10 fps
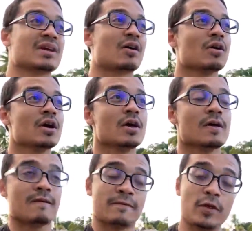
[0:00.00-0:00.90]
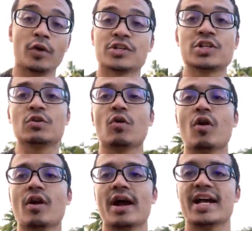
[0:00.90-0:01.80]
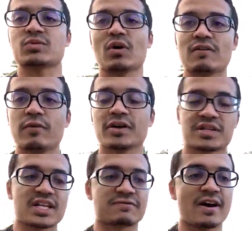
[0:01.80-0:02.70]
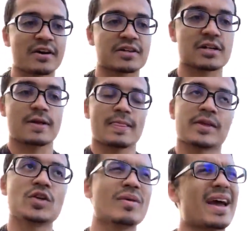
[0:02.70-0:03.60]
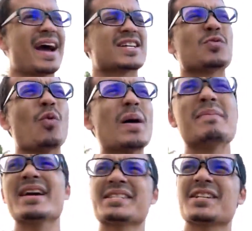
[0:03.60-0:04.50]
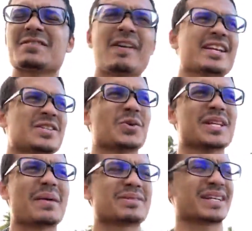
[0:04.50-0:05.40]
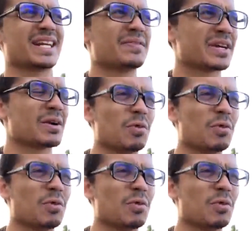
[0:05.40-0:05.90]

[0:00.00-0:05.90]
Now, for those of you who aren't as well versed on these fighters, you may ask, what makes this fight so damn significant?